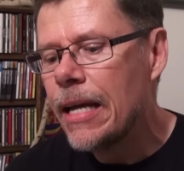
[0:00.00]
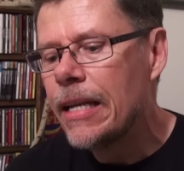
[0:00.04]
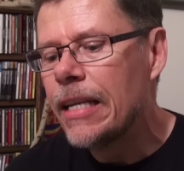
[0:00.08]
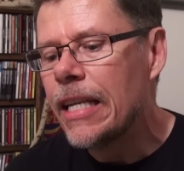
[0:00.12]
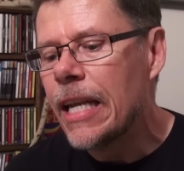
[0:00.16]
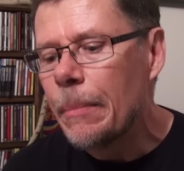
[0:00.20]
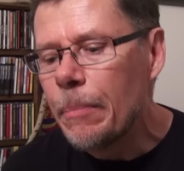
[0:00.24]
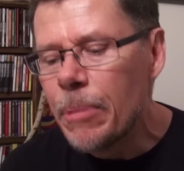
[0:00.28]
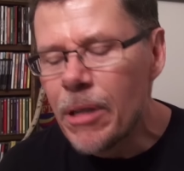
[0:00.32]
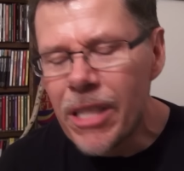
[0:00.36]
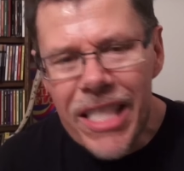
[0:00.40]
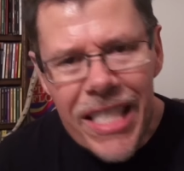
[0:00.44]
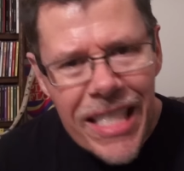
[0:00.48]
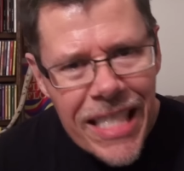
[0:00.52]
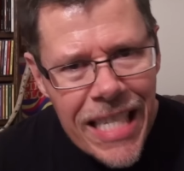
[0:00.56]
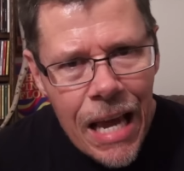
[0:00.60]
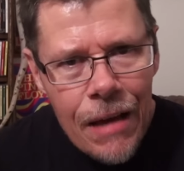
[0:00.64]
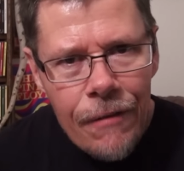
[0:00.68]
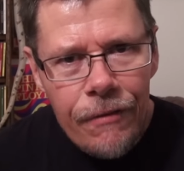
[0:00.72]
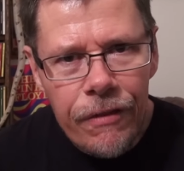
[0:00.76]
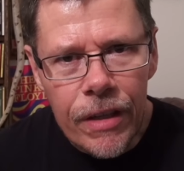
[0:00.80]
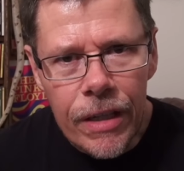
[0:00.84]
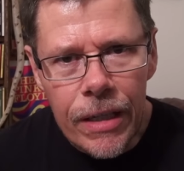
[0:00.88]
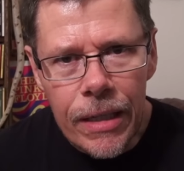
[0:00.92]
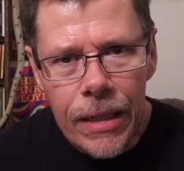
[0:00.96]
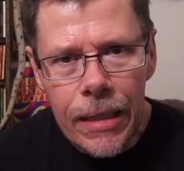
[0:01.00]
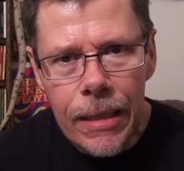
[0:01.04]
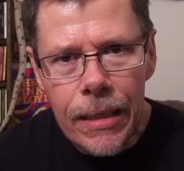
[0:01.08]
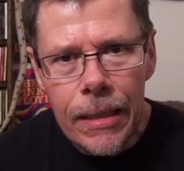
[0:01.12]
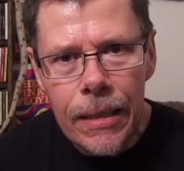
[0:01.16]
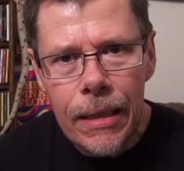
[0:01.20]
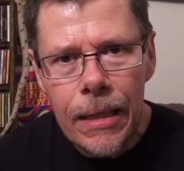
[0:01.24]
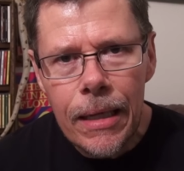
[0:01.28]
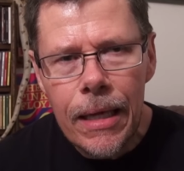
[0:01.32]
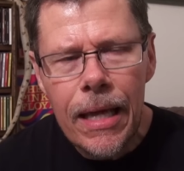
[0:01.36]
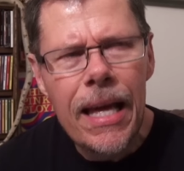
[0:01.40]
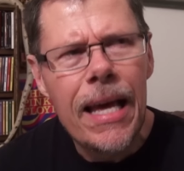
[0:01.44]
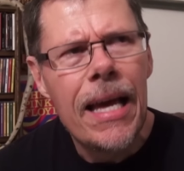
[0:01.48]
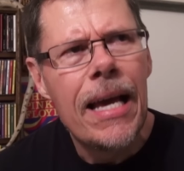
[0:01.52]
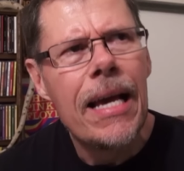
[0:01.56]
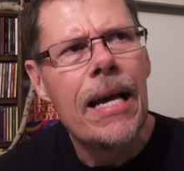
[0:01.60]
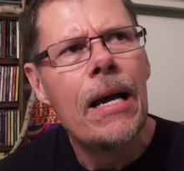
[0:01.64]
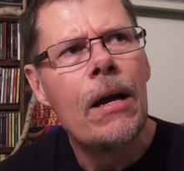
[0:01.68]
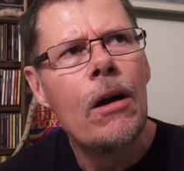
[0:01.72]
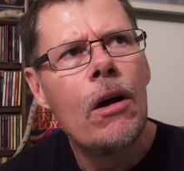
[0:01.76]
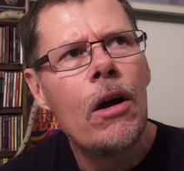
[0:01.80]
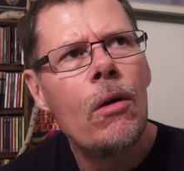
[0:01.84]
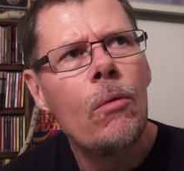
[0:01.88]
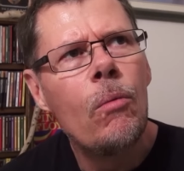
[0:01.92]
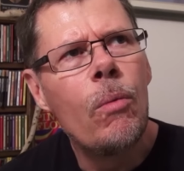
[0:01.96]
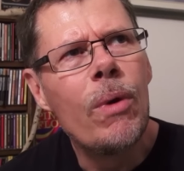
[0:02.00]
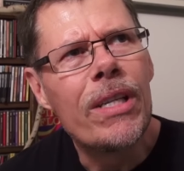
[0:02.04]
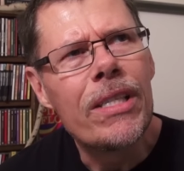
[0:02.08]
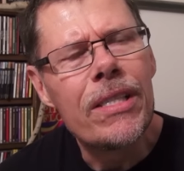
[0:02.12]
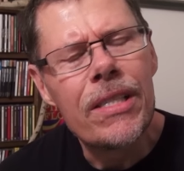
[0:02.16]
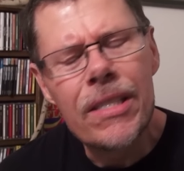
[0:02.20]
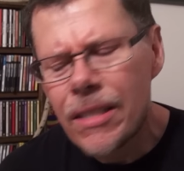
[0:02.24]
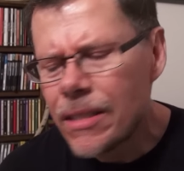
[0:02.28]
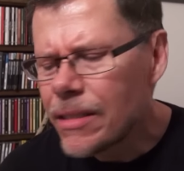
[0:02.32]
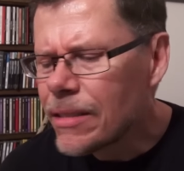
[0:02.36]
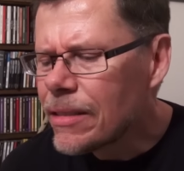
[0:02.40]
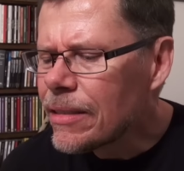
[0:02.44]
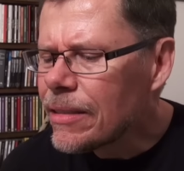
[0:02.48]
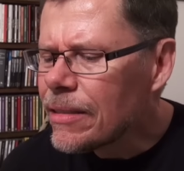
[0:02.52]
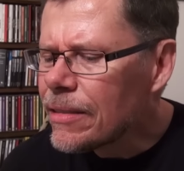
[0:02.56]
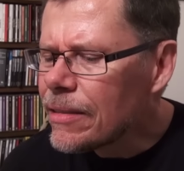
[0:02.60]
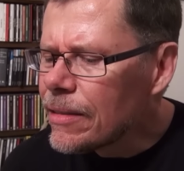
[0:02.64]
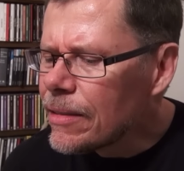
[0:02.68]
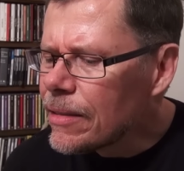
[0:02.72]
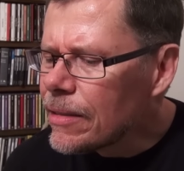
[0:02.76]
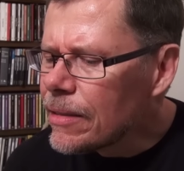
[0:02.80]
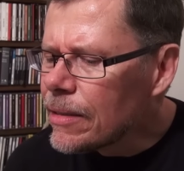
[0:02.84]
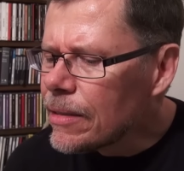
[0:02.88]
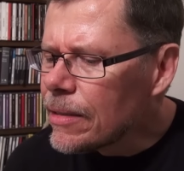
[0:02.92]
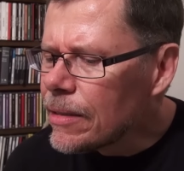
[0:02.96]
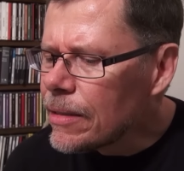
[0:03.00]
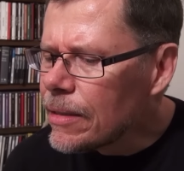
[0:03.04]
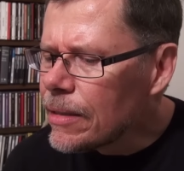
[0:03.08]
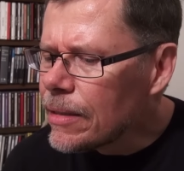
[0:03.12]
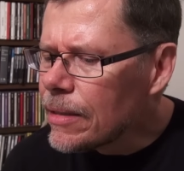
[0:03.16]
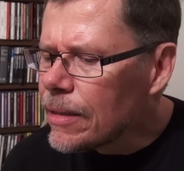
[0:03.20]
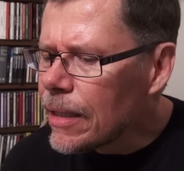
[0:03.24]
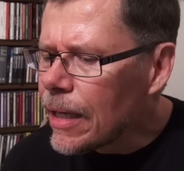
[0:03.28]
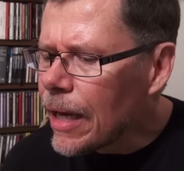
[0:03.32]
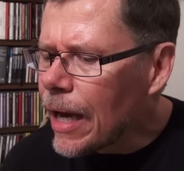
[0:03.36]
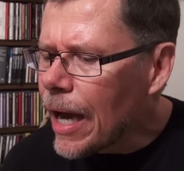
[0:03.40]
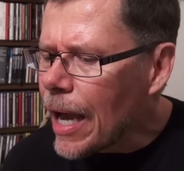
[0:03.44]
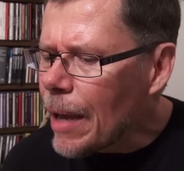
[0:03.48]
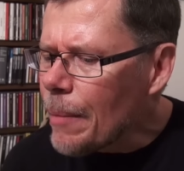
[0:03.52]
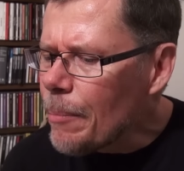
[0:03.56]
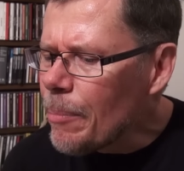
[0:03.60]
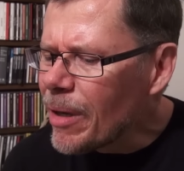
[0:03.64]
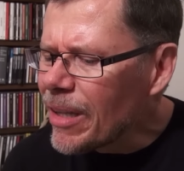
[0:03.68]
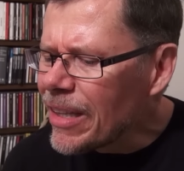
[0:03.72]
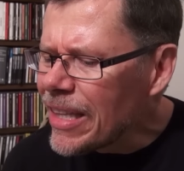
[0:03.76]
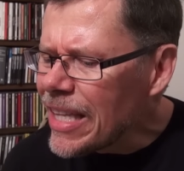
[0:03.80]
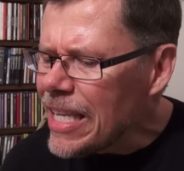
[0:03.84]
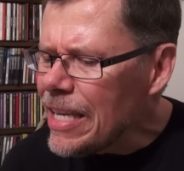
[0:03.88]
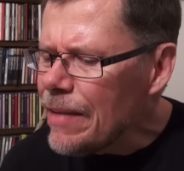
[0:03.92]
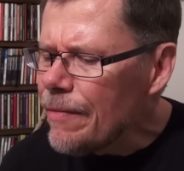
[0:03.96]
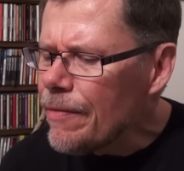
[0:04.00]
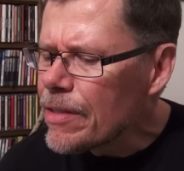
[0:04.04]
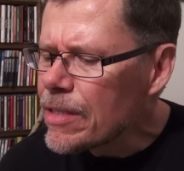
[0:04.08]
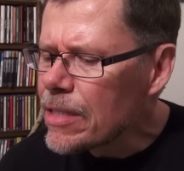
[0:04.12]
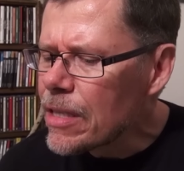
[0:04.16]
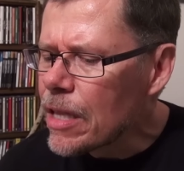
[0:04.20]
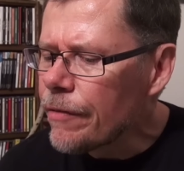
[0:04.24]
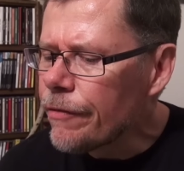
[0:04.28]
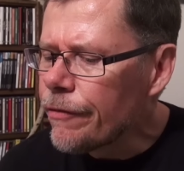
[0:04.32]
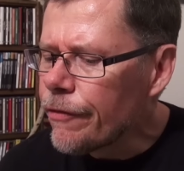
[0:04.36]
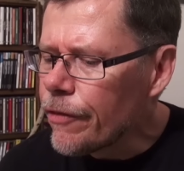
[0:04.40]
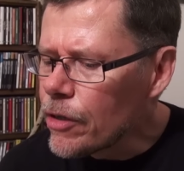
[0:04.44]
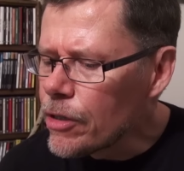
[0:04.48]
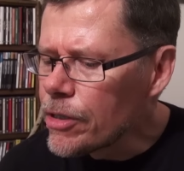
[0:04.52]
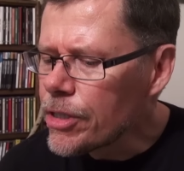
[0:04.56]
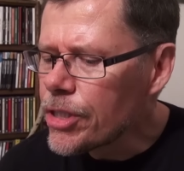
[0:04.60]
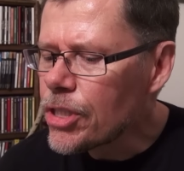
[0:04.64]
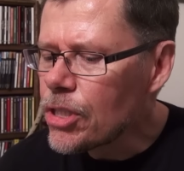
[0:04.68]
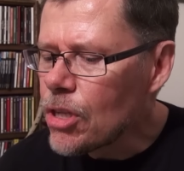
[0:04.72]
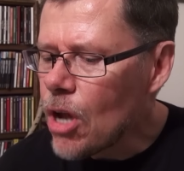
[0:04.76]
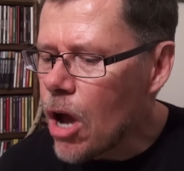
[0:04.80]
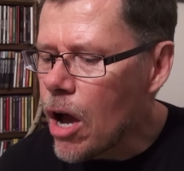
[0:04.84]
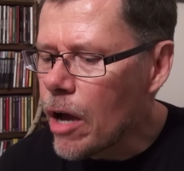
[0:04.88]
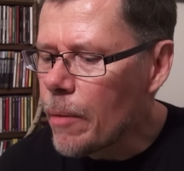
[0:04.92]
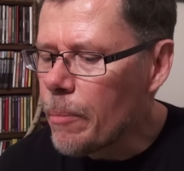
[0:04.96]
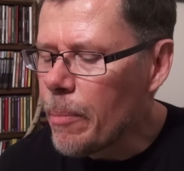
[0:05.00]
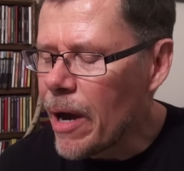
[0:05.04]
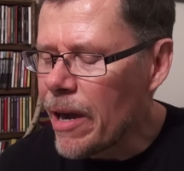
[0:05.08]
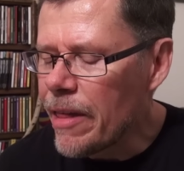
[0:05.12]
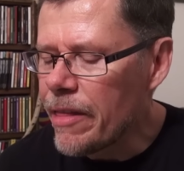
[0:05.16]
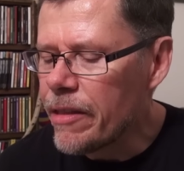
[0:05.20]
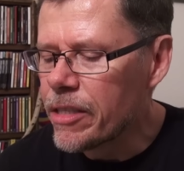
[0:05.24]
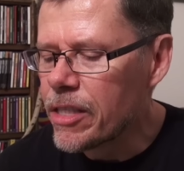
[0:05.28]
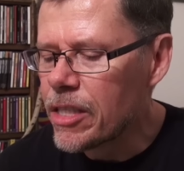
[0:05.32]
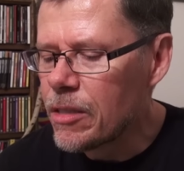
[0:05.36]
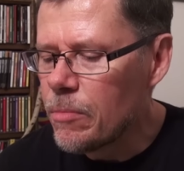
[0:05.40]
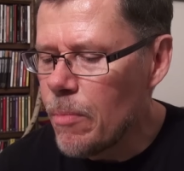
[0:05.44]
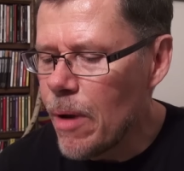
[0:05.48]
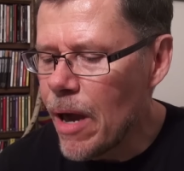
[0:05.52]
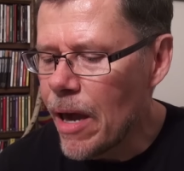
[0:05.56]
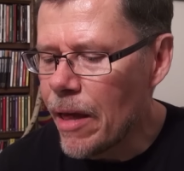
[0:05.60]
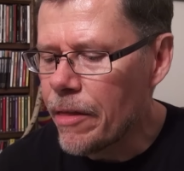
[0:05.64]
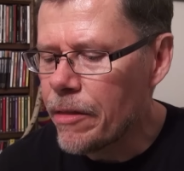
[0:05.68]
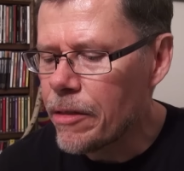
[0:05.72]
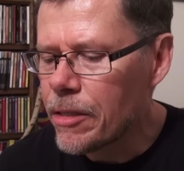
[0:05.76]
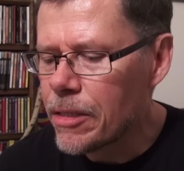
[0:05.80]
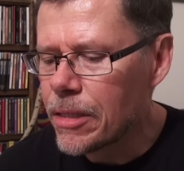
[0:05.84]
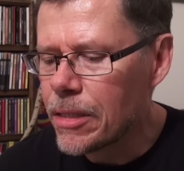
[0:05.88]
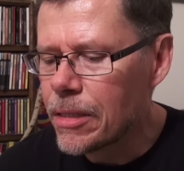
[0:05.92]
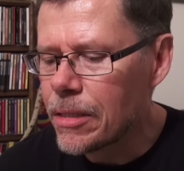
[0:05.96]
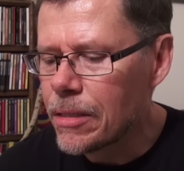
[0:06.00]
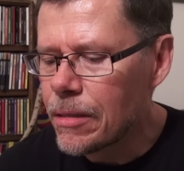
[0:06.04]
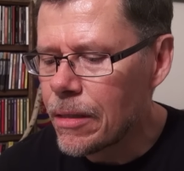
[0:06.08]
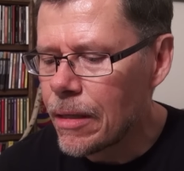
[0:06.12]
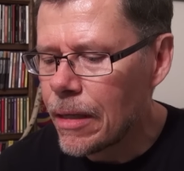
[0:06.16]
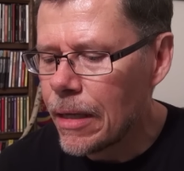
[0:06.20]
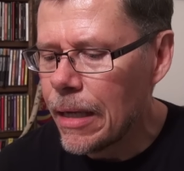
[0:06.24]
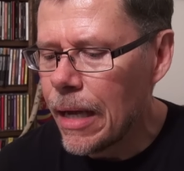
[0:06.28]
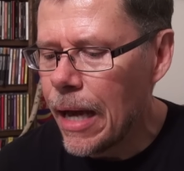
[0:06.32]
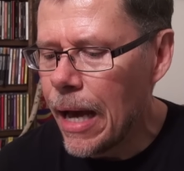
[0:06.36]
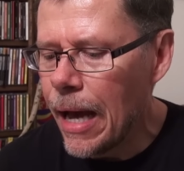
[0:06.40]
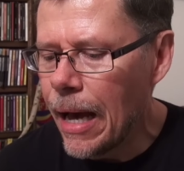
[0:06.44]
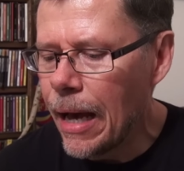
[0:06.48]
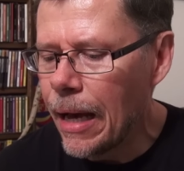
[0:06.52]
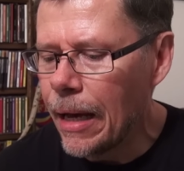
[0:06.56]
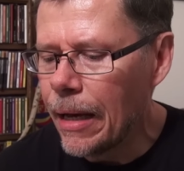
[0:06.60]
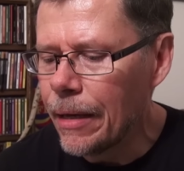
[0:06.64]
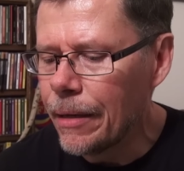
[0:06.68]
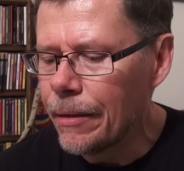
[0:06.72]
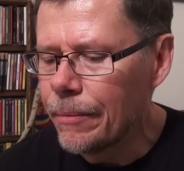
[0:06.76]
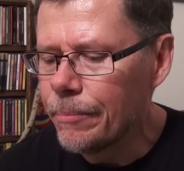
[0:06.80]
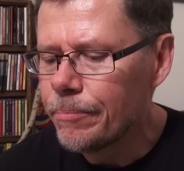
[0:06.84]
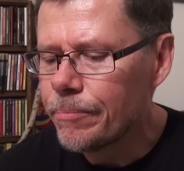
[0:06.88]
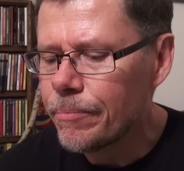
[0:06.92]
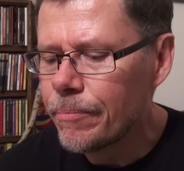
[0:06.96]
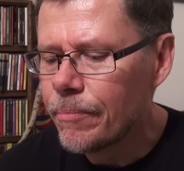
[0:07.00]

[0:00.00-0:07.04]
Number 7, which I believe is the first song by the Smiths. I